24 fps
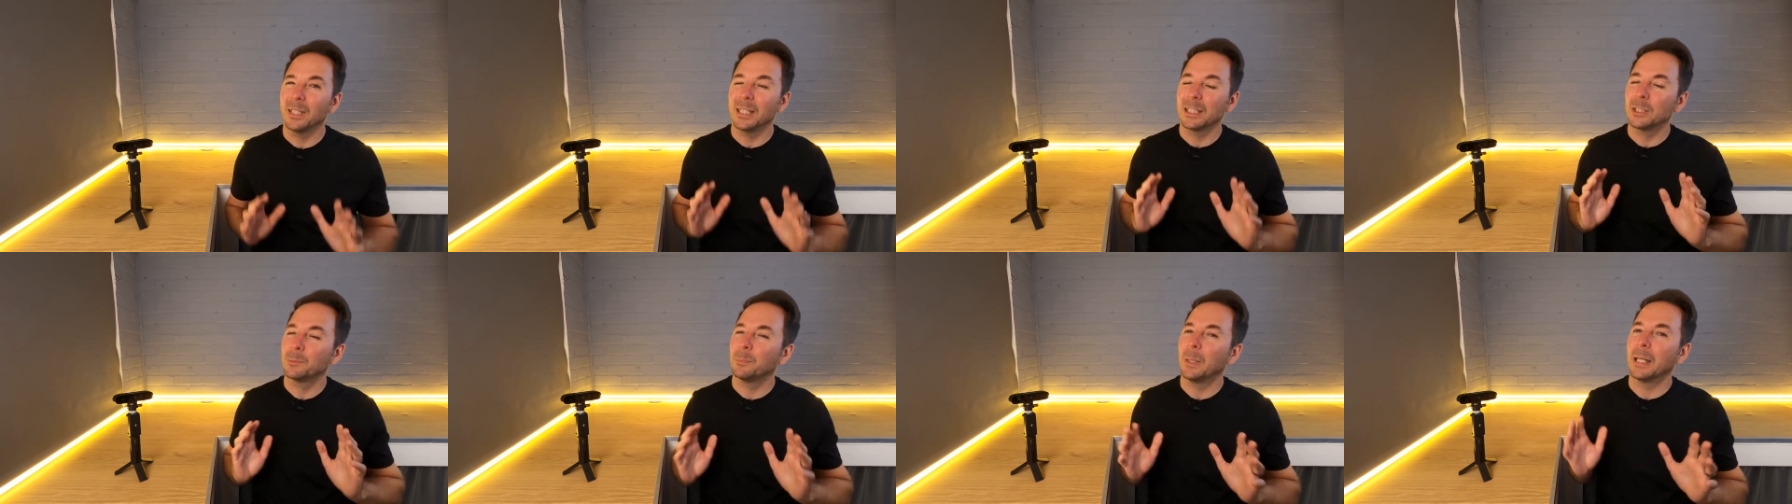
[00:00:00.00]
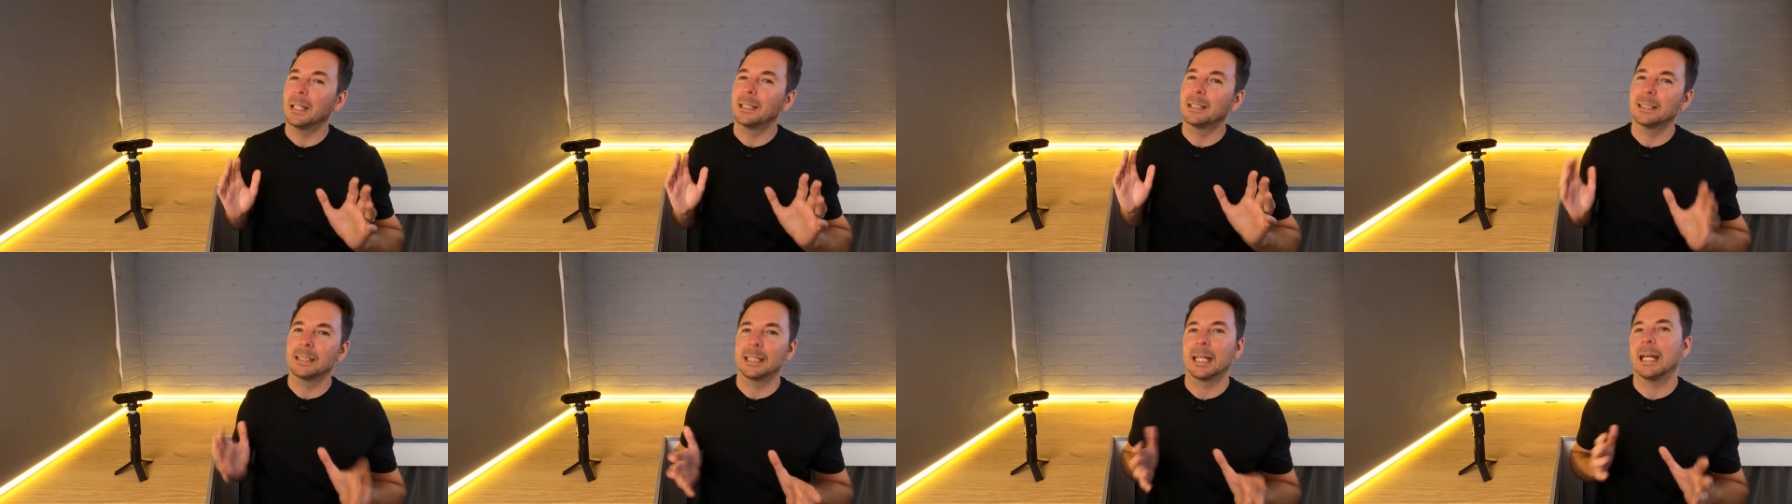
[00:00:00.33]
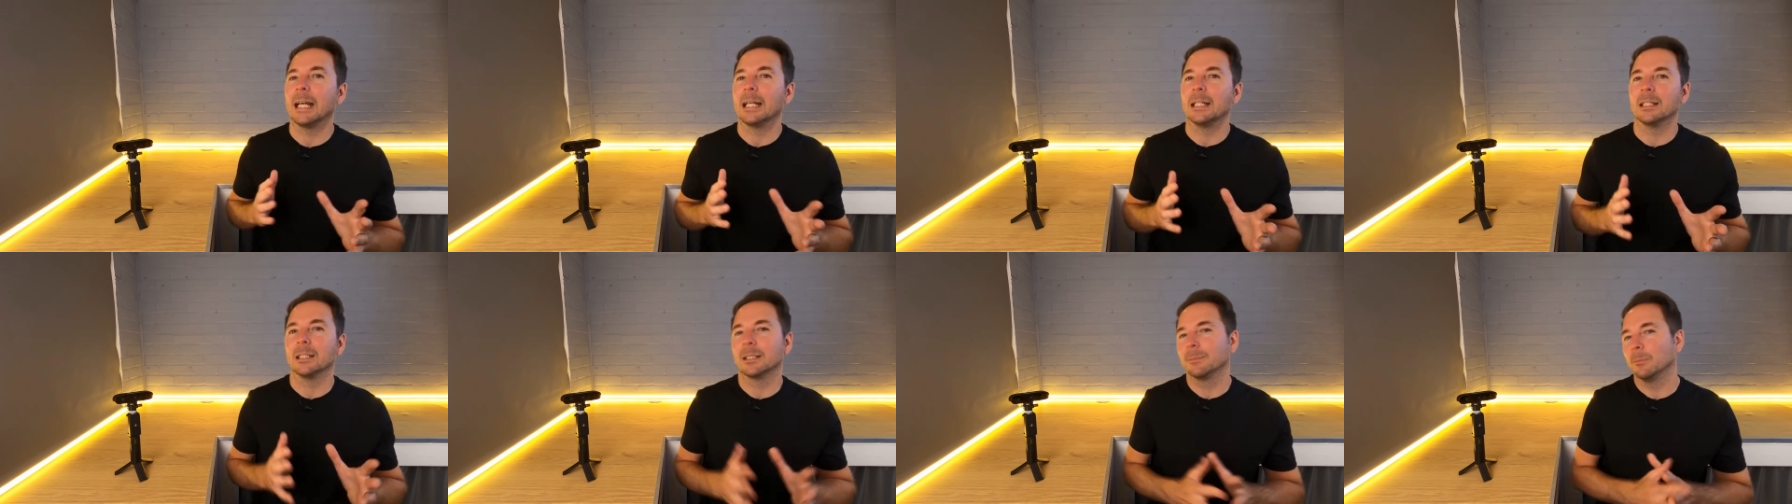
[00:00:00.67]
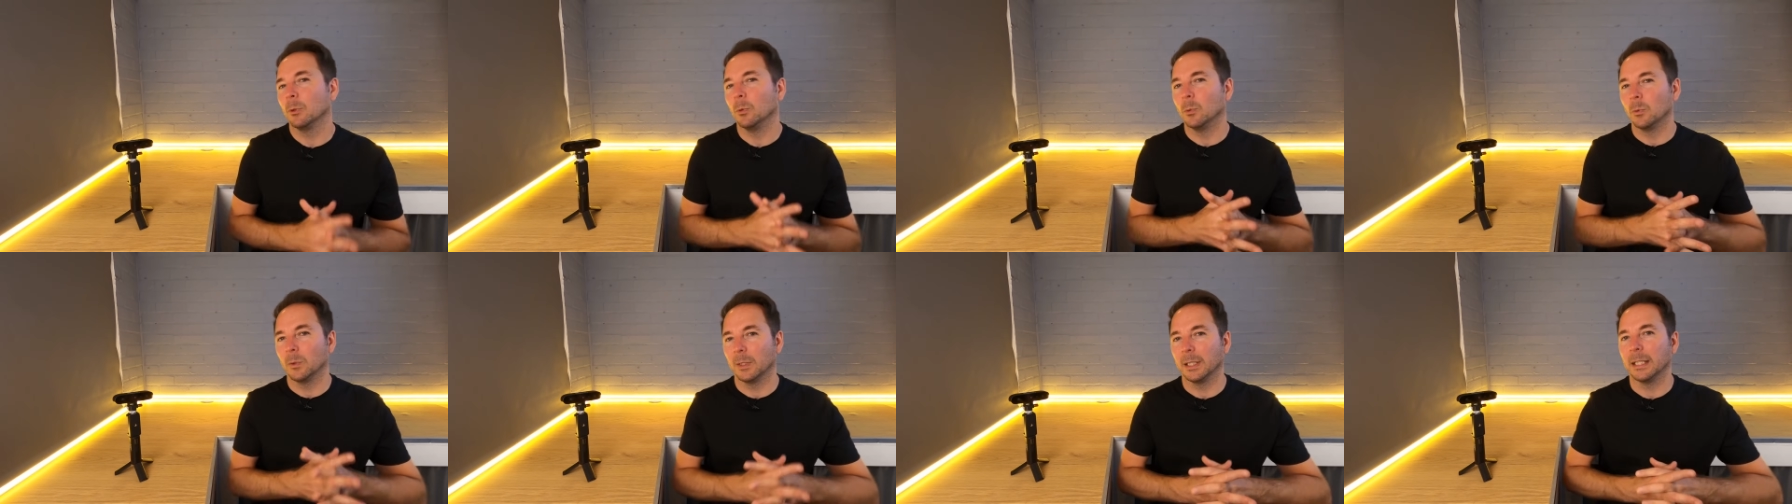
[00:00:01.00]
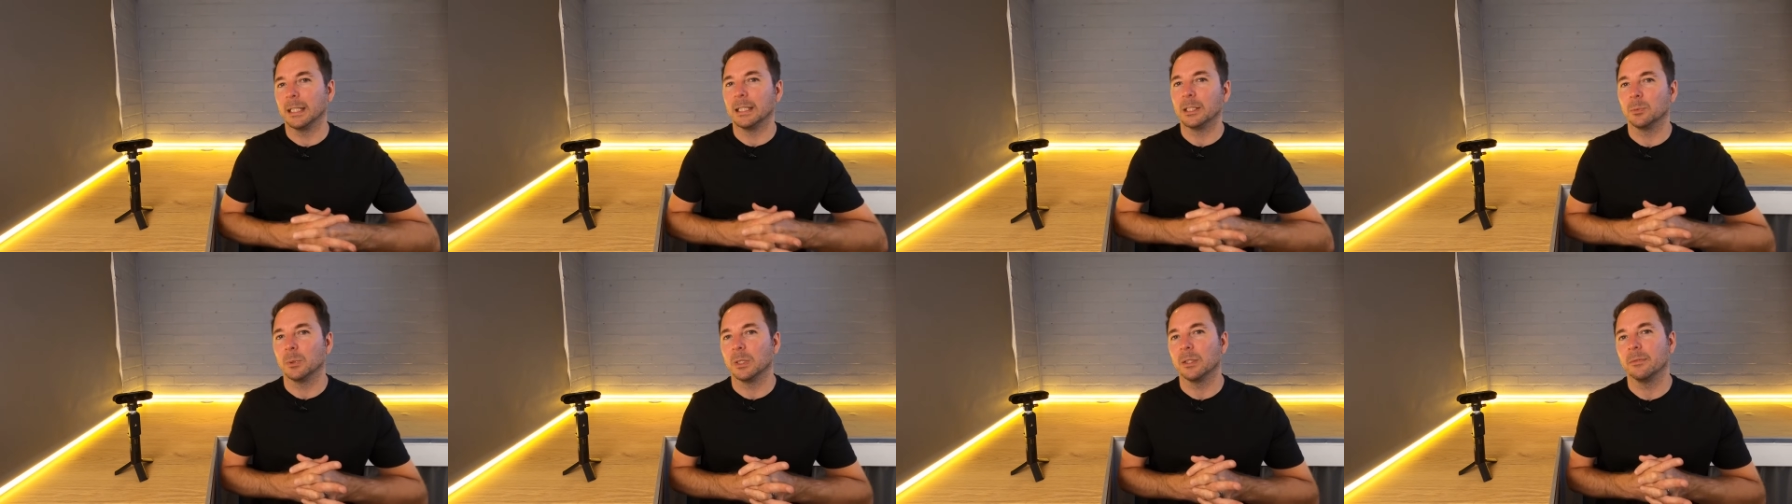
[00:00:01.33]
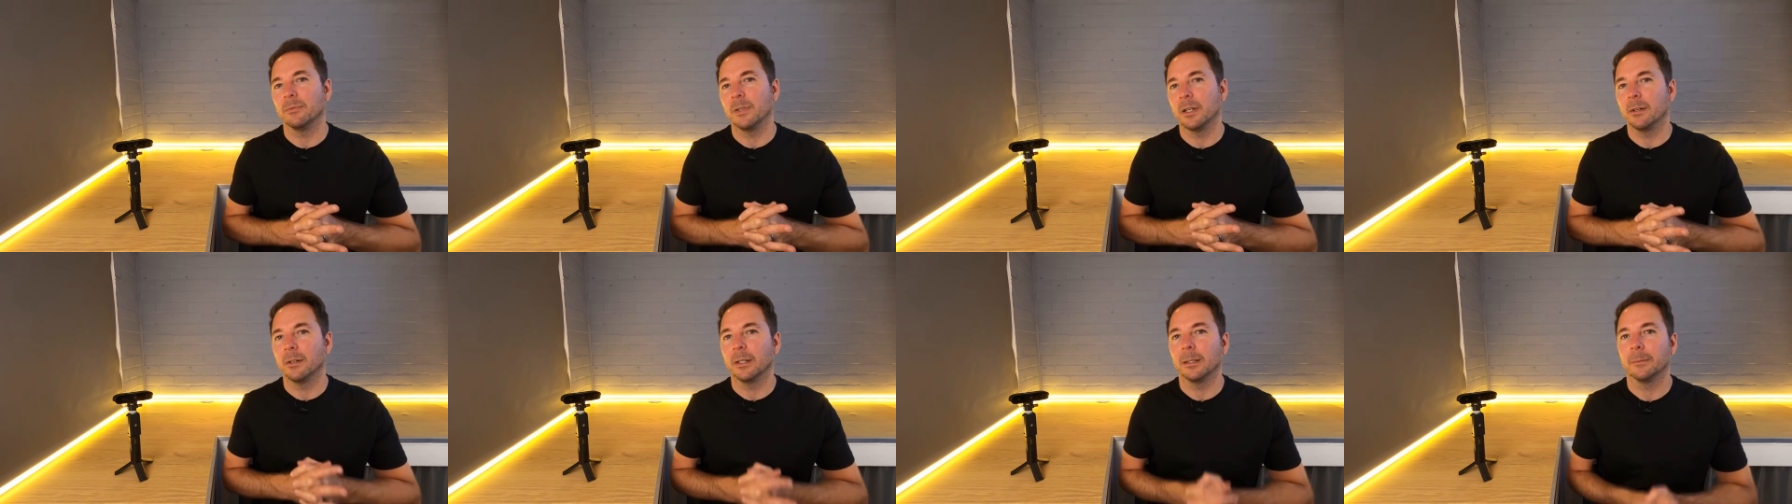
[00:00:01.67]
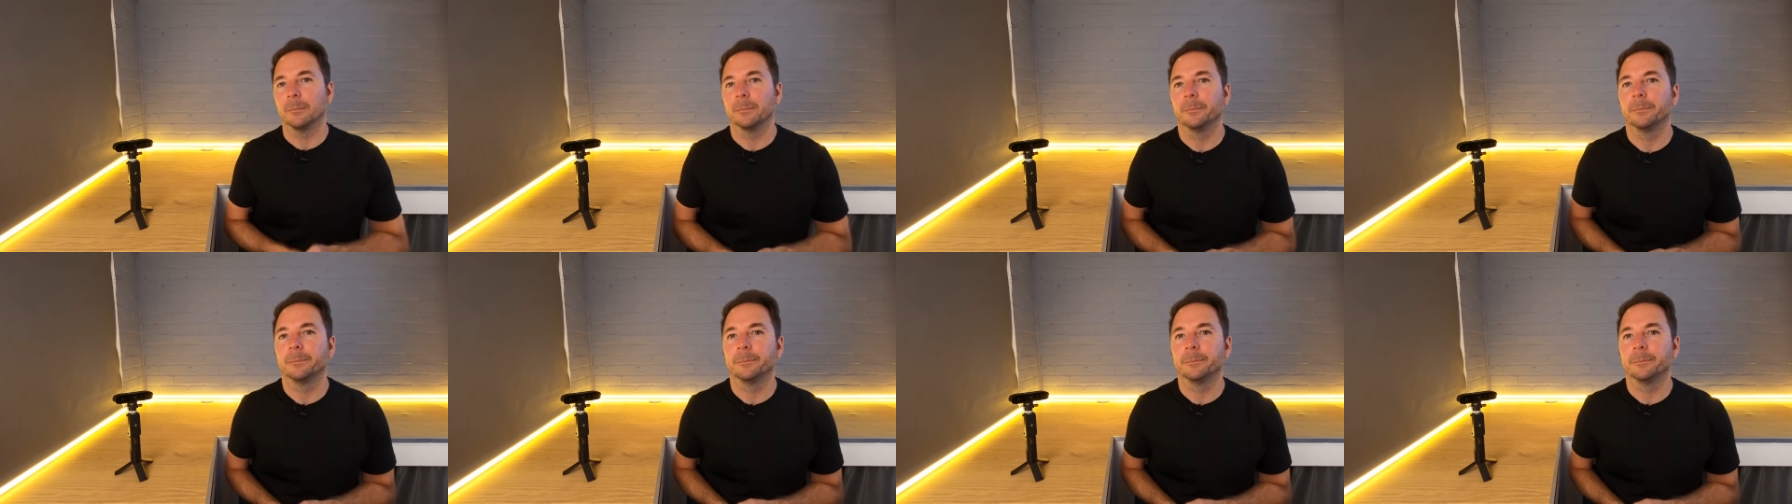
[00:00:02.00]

expect to scan small things with the Ferret.